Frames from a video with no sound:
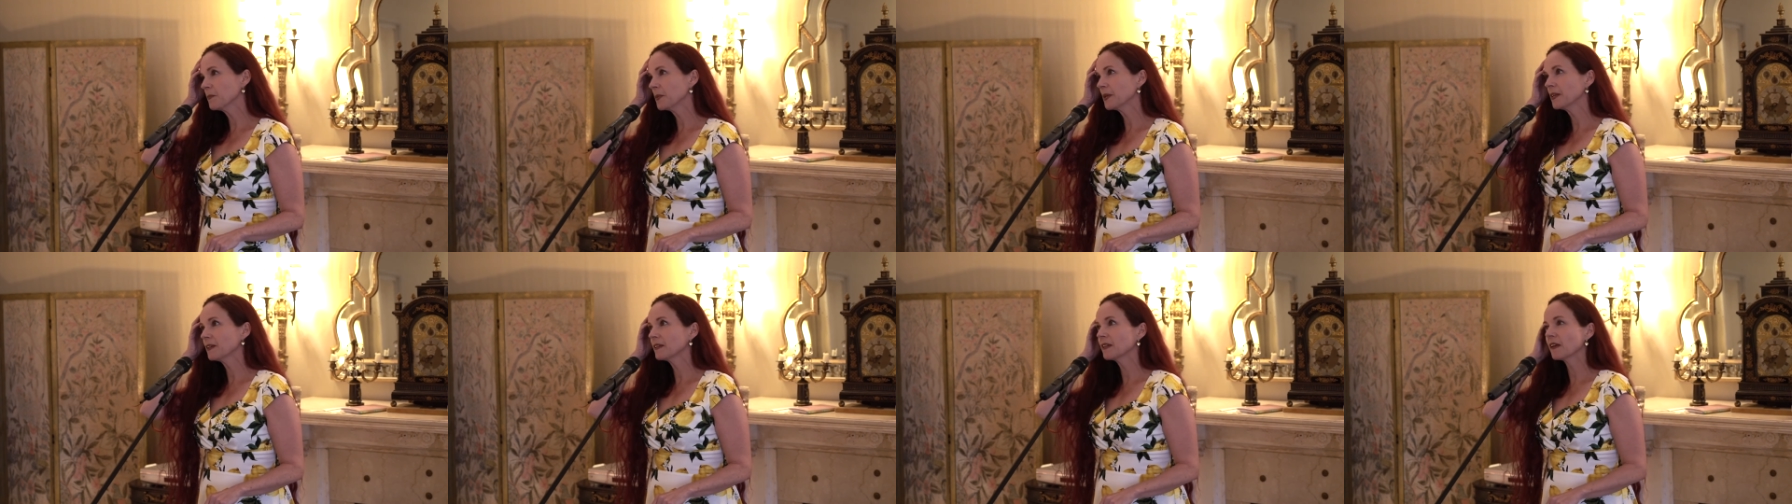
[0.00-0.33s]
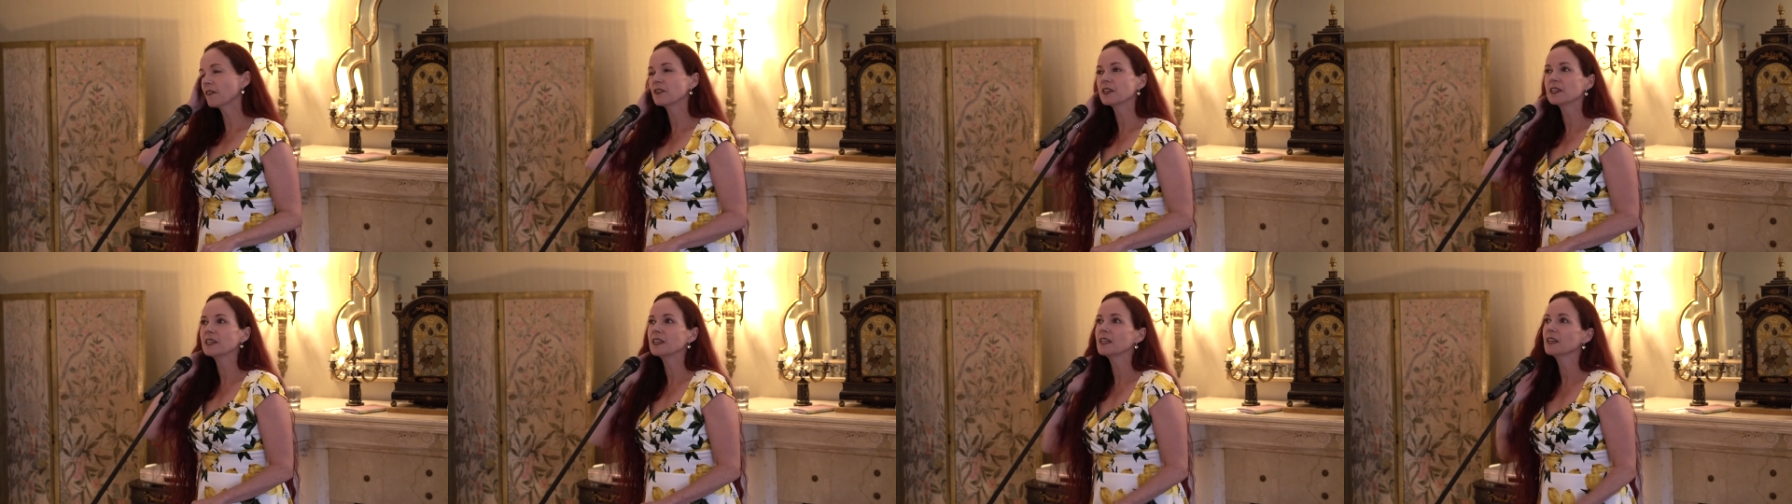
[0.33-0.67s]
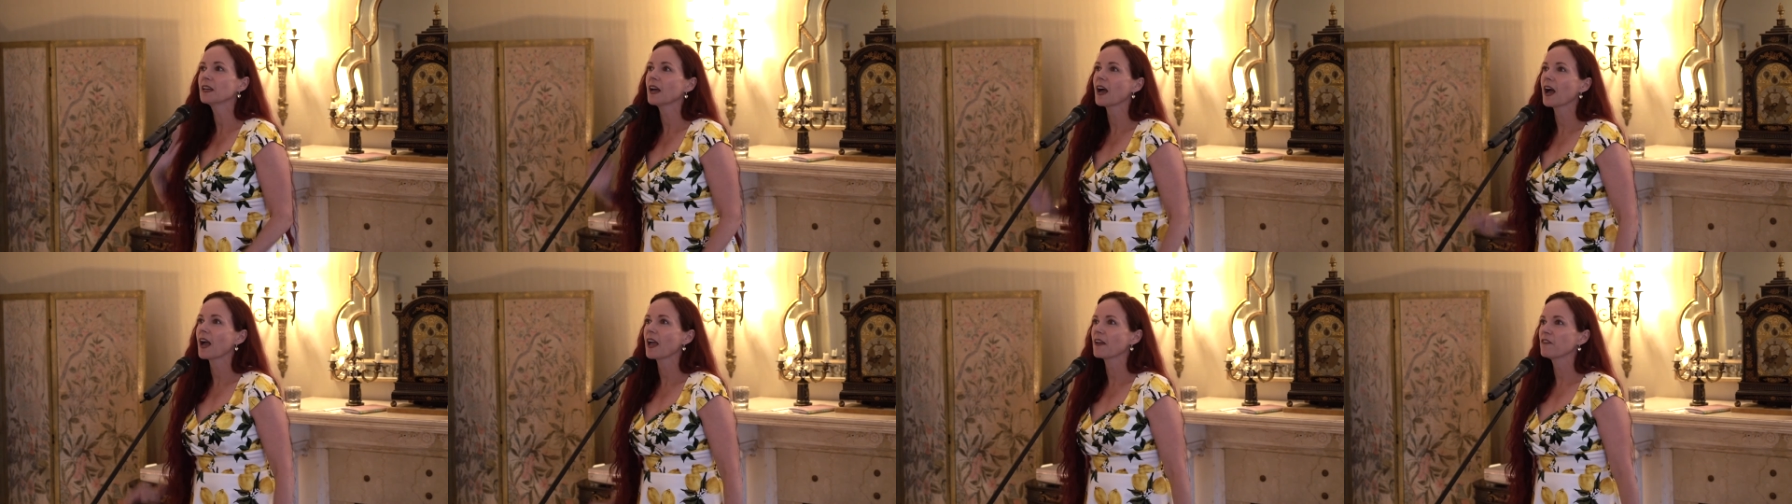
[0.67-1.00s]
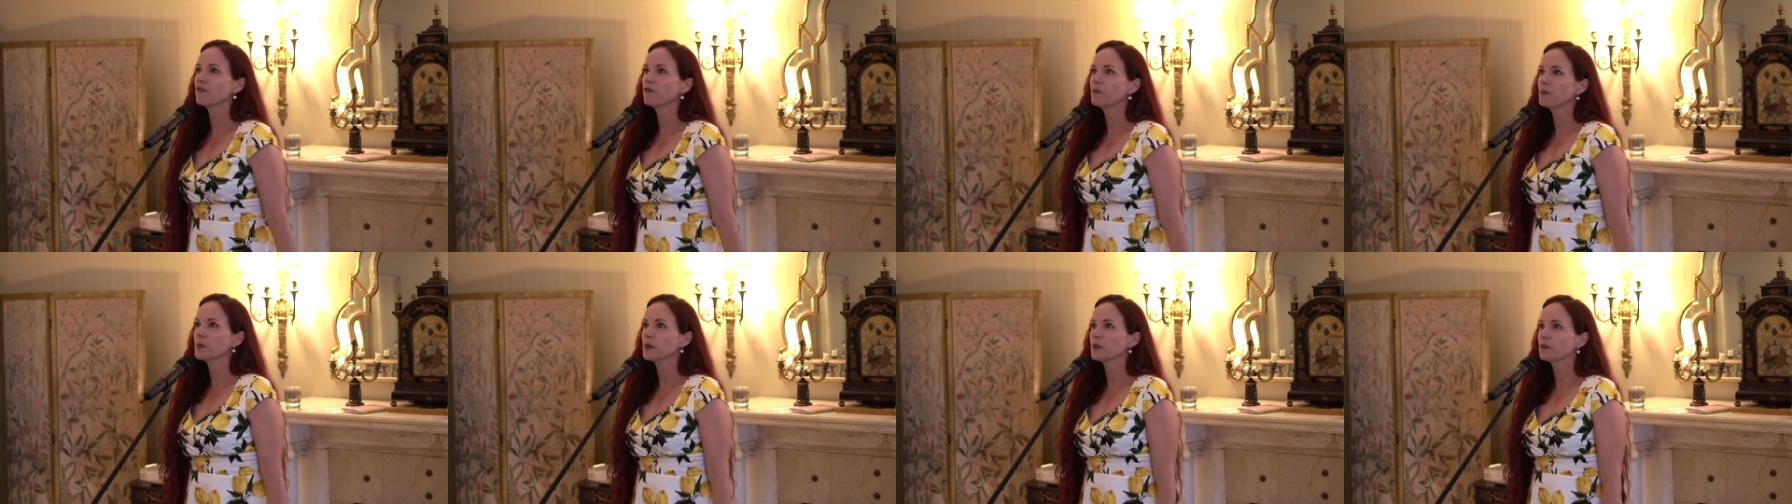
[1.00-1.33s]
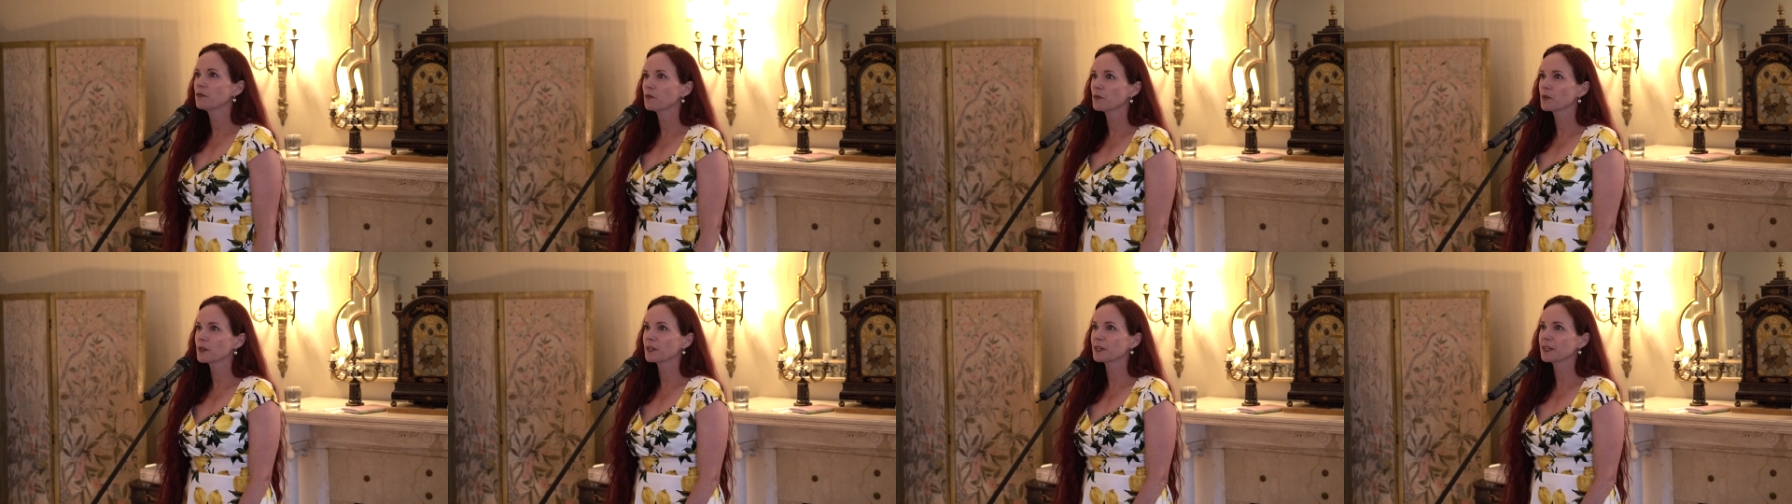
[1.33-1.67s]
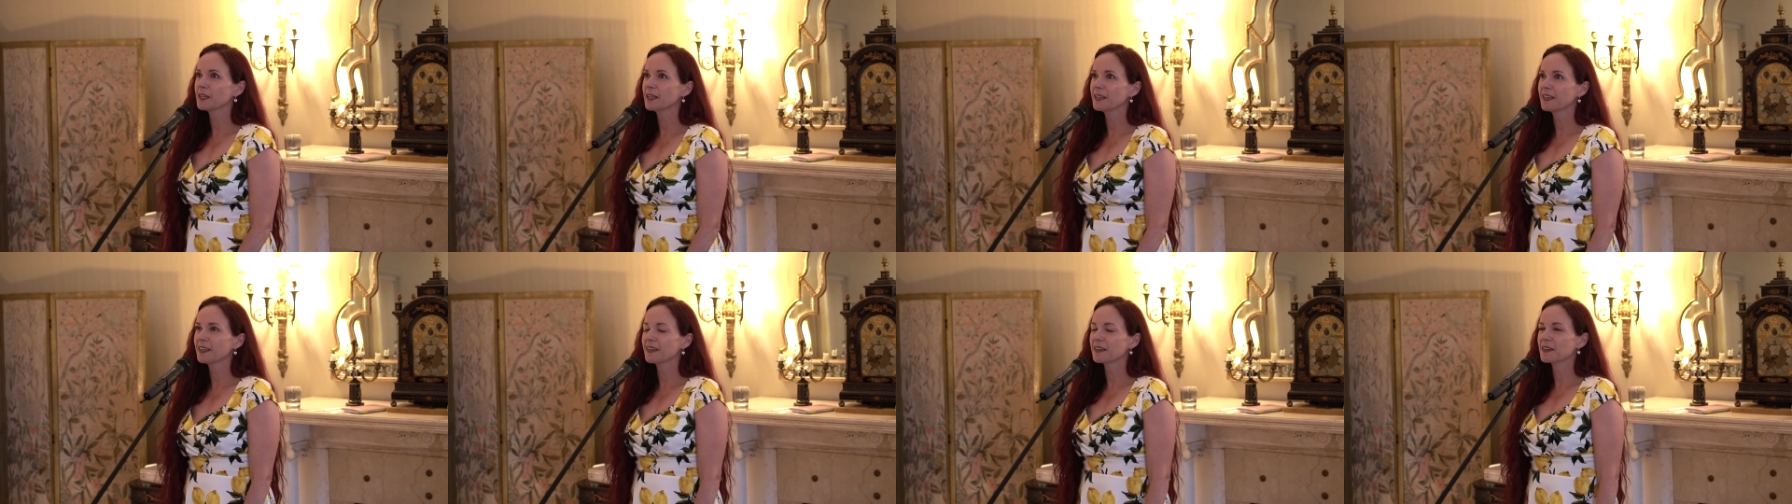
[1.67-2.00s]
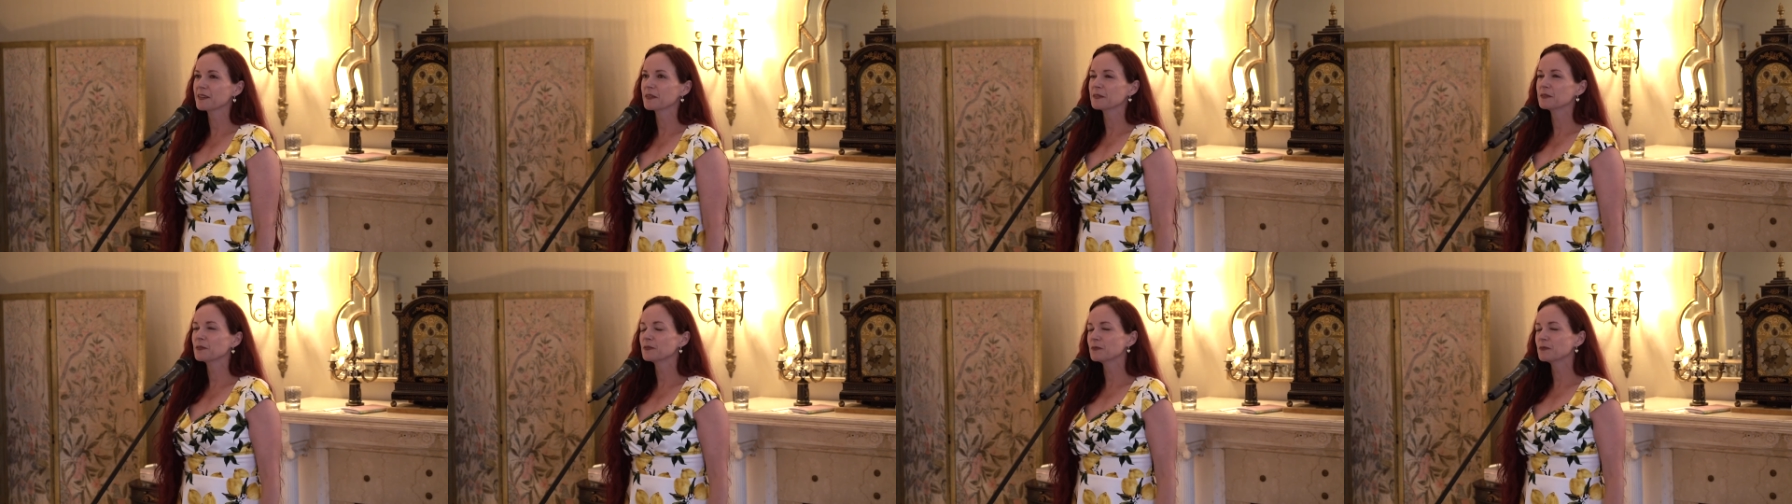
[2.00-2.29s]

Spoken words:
been in Lavigny, I've been really